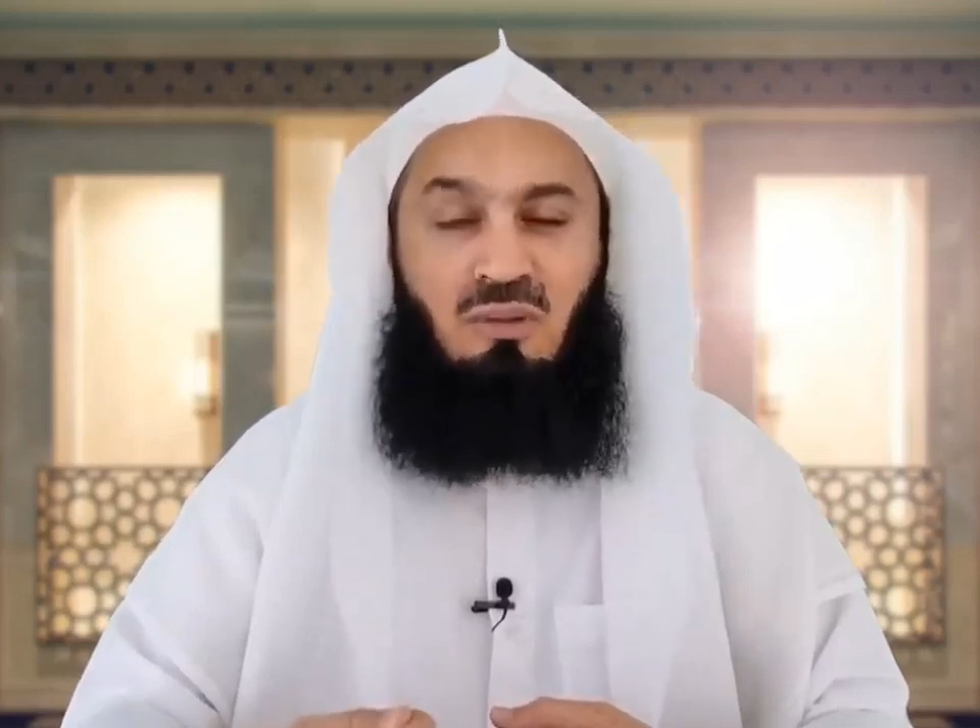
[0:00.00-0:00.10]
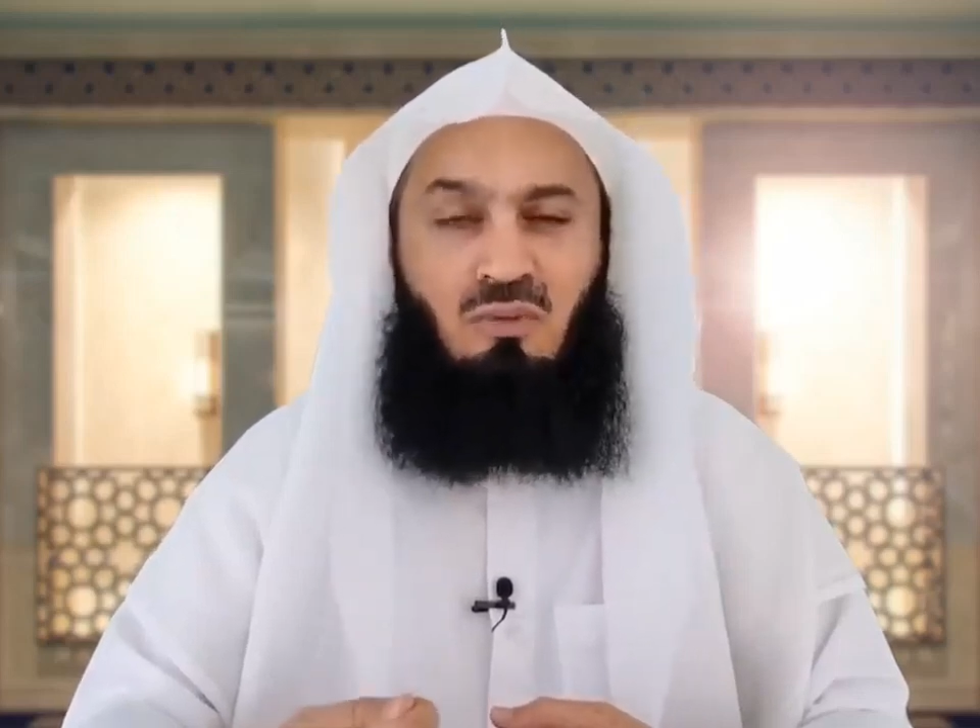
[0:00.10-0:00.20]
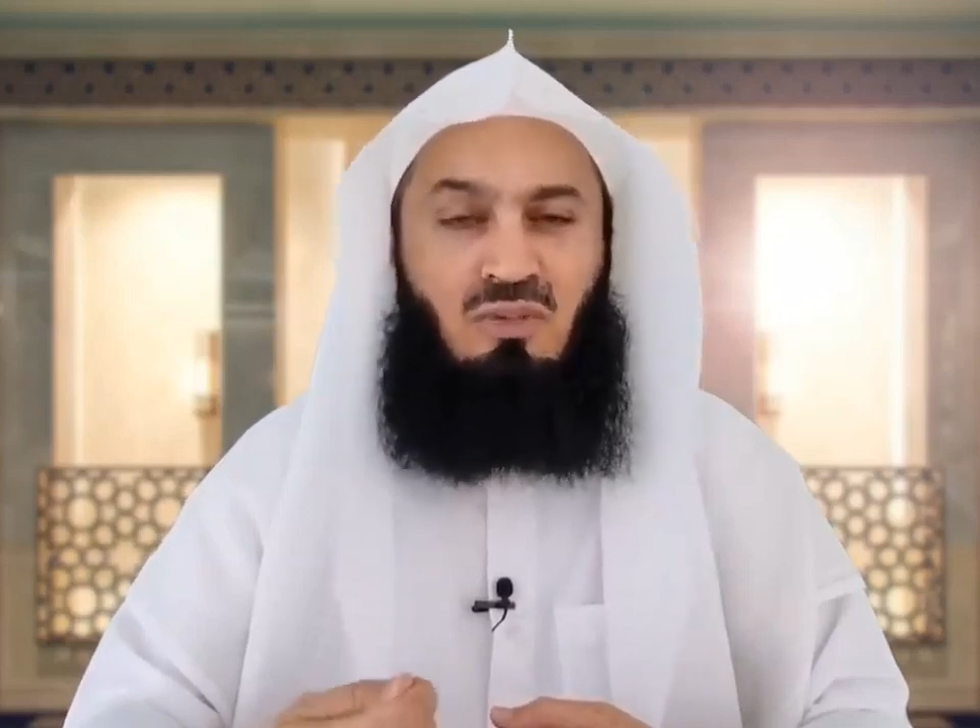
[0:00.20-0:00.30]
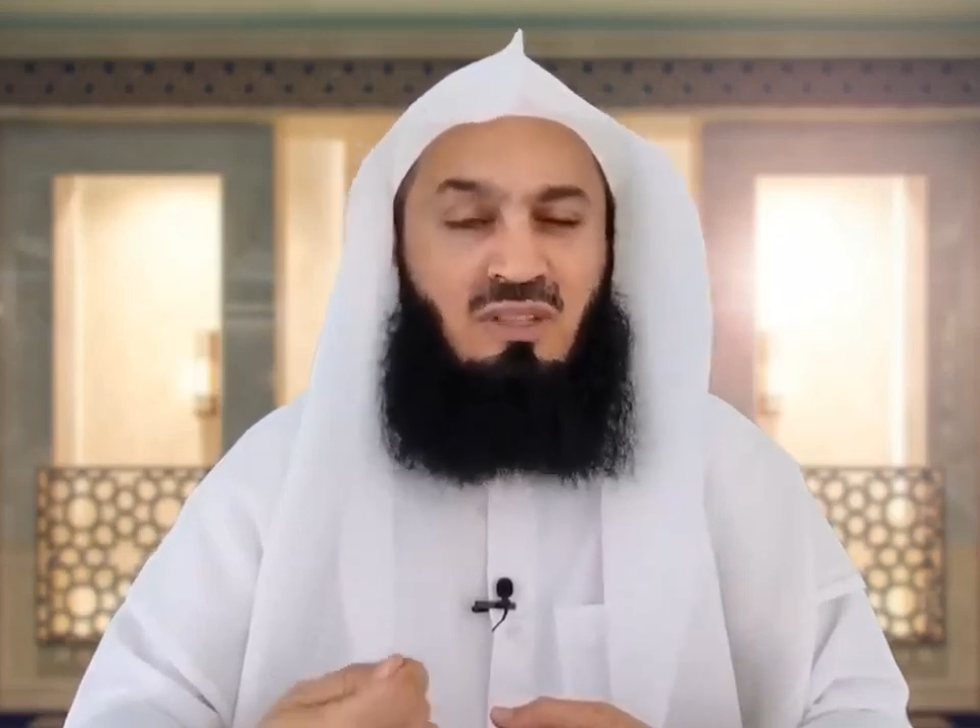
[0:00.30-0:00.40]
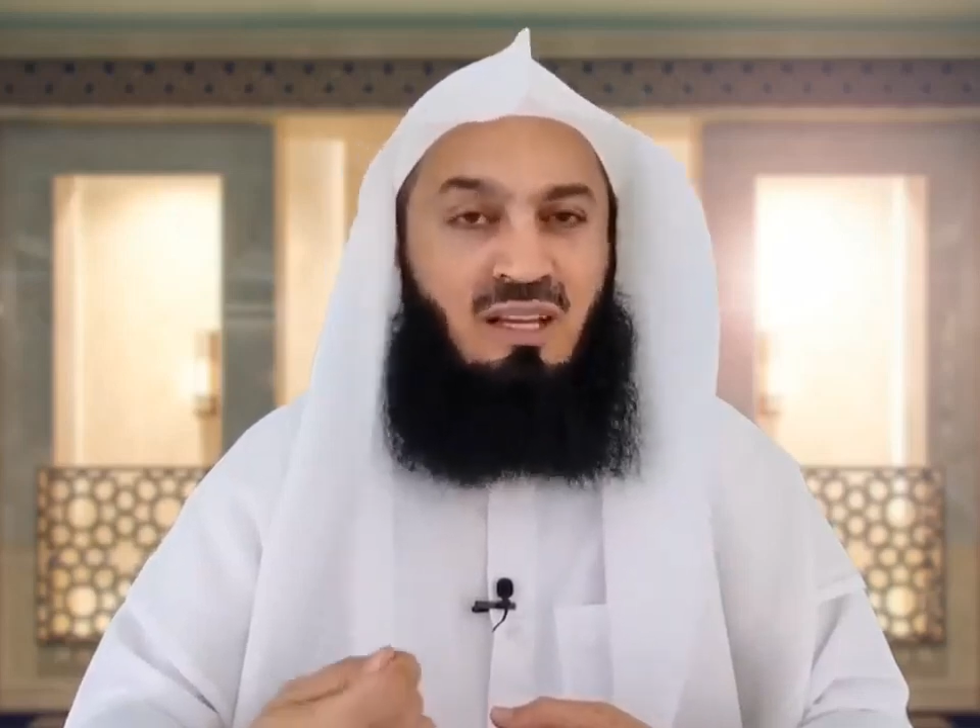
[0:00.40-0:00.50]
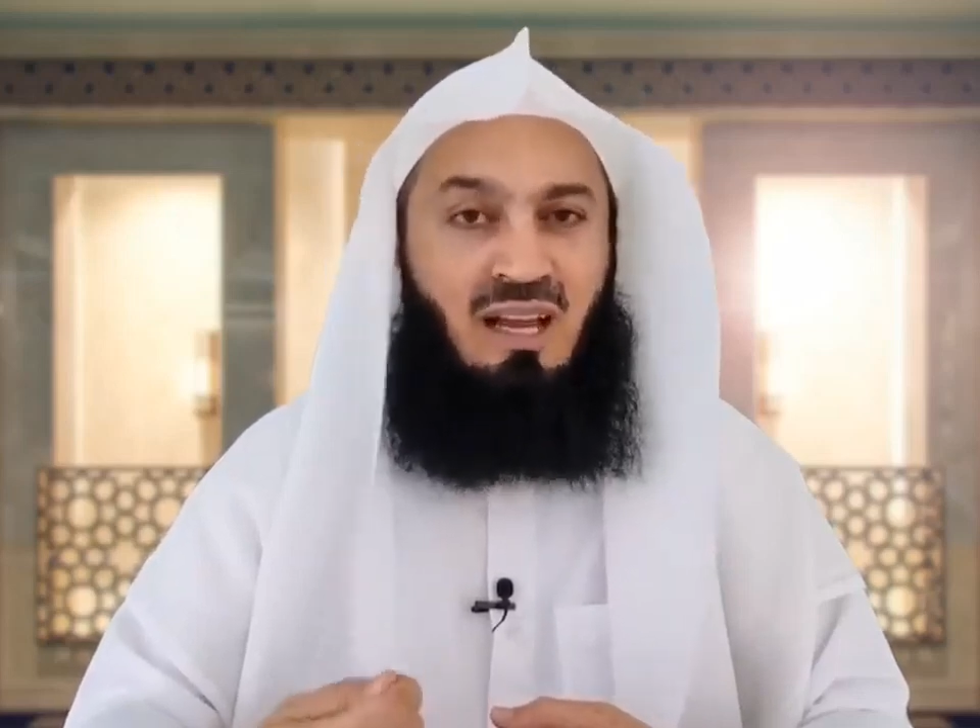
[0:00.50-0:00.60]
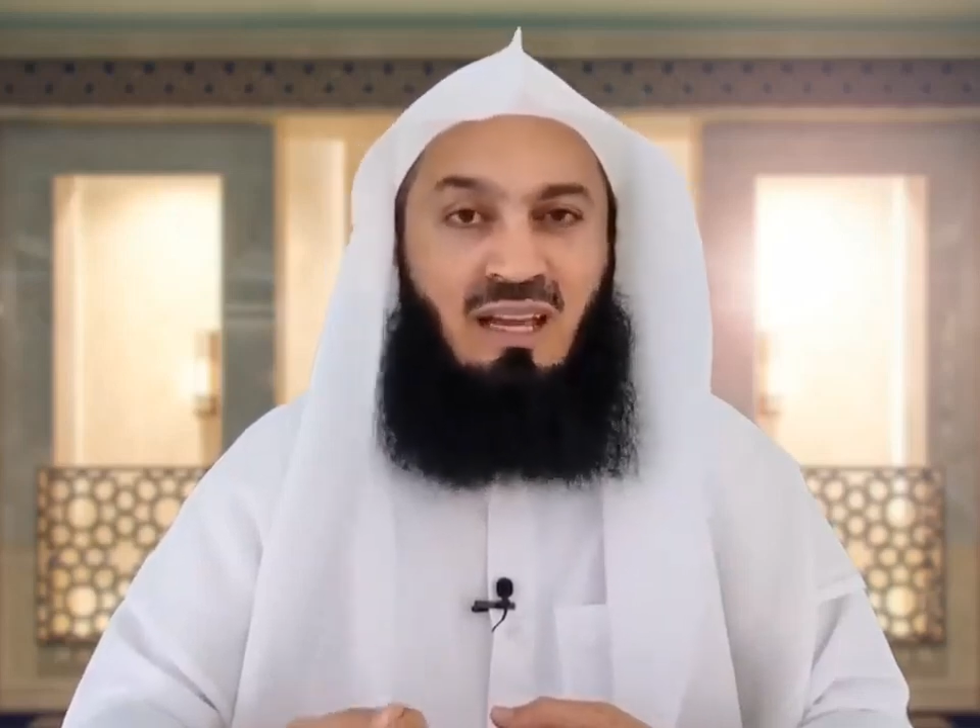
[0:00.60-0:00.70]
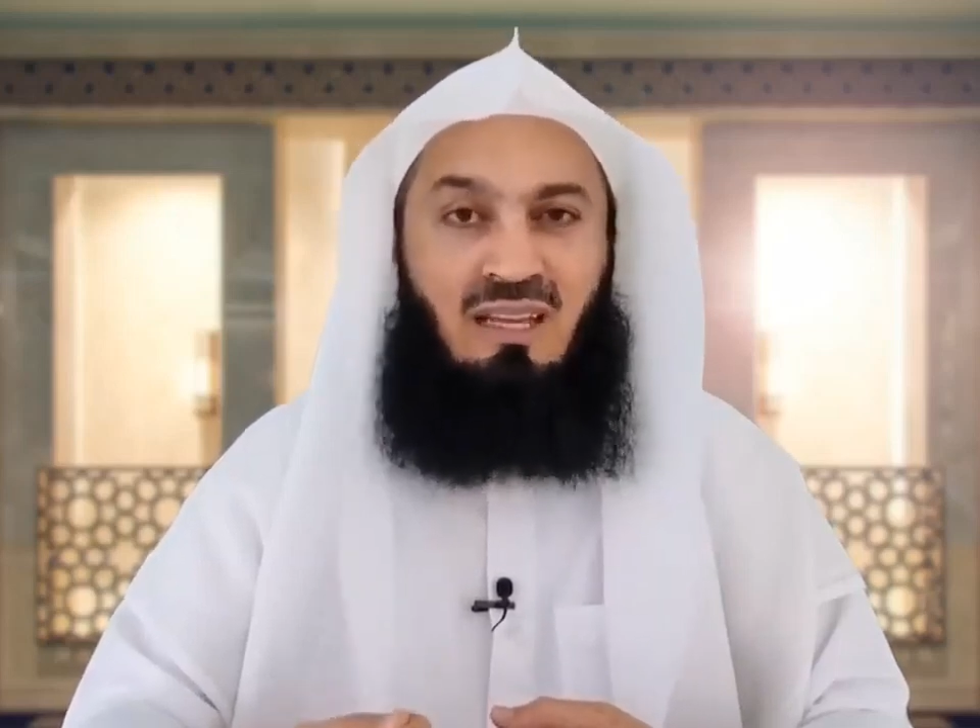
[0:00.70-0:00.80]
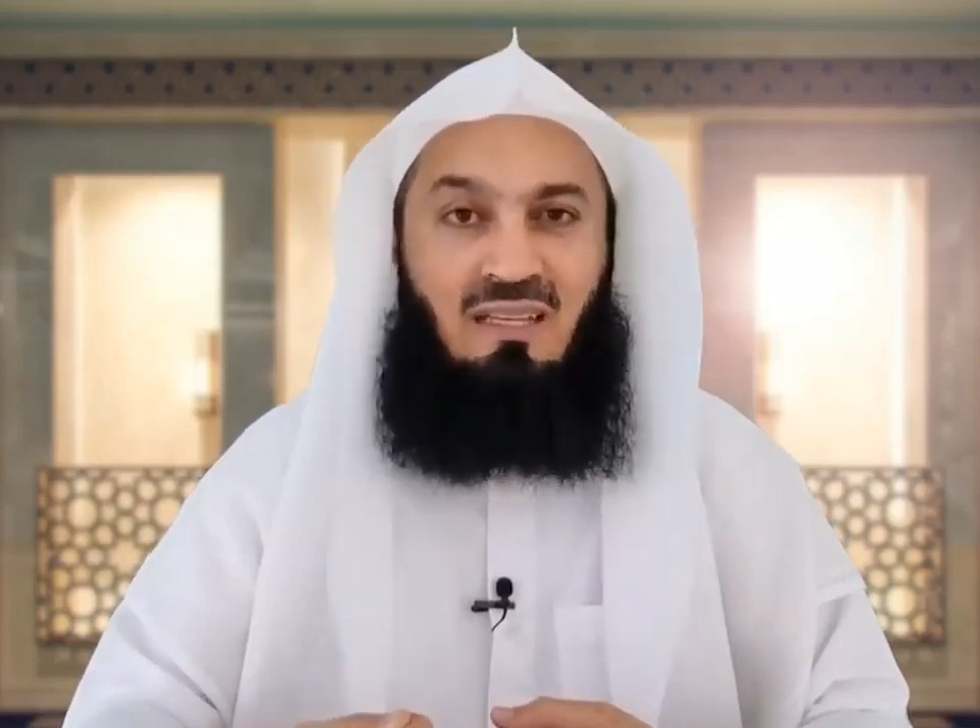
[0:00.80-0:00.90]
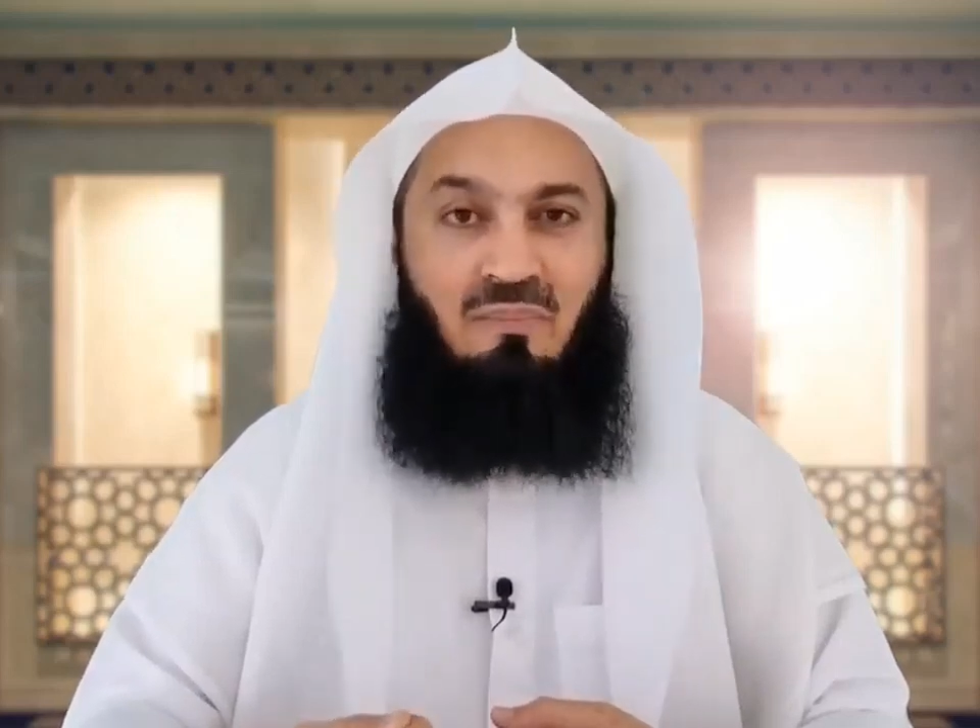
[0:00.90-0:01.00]
the most
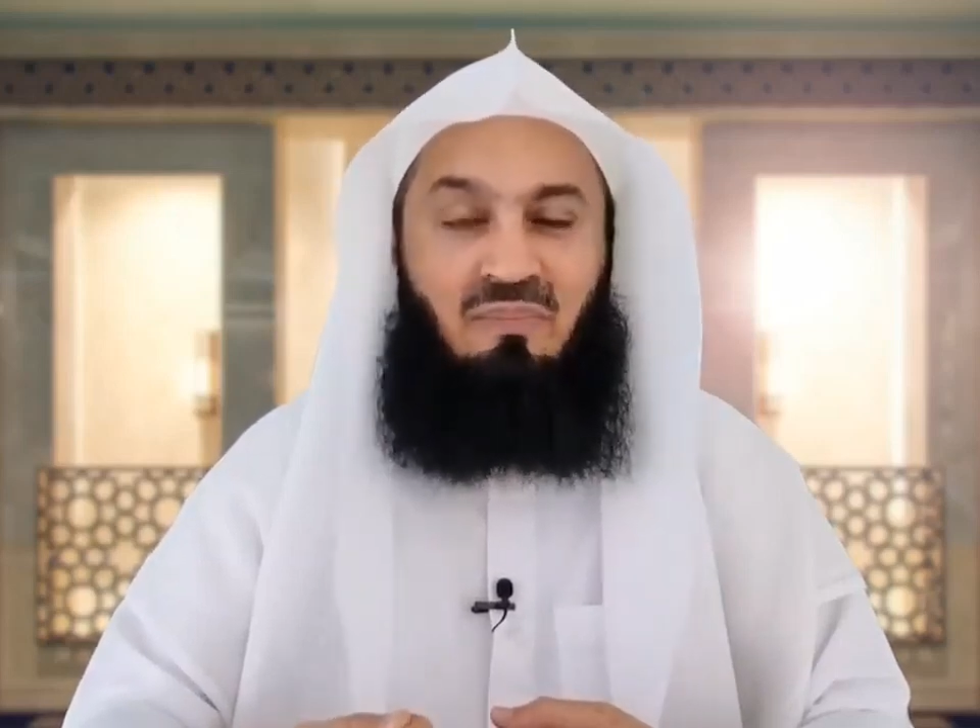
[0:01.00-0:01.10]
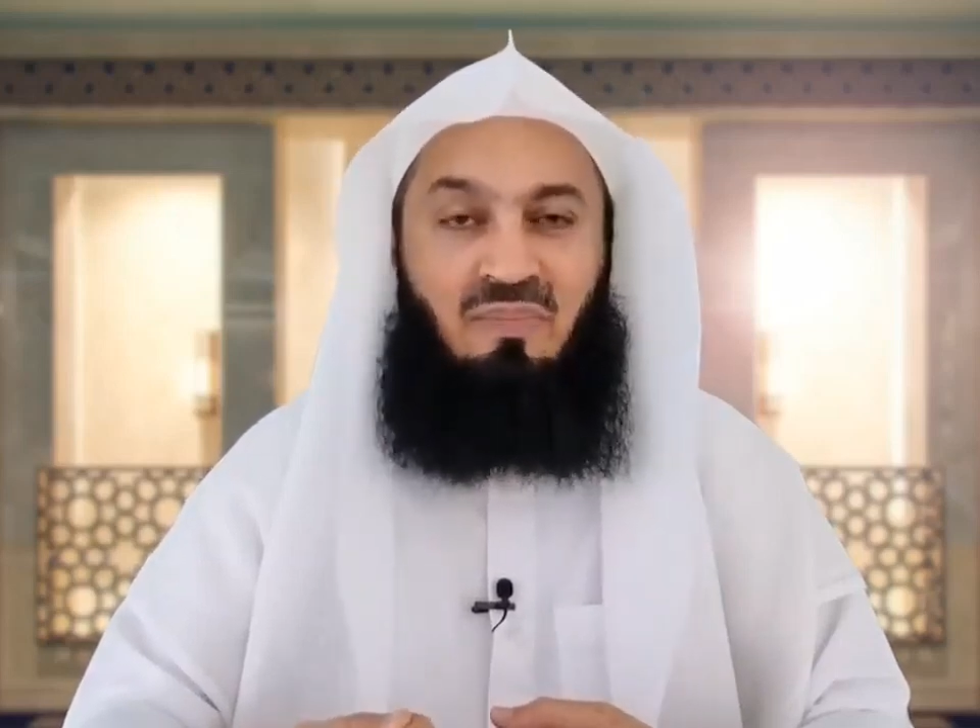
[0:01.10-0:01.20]
kind.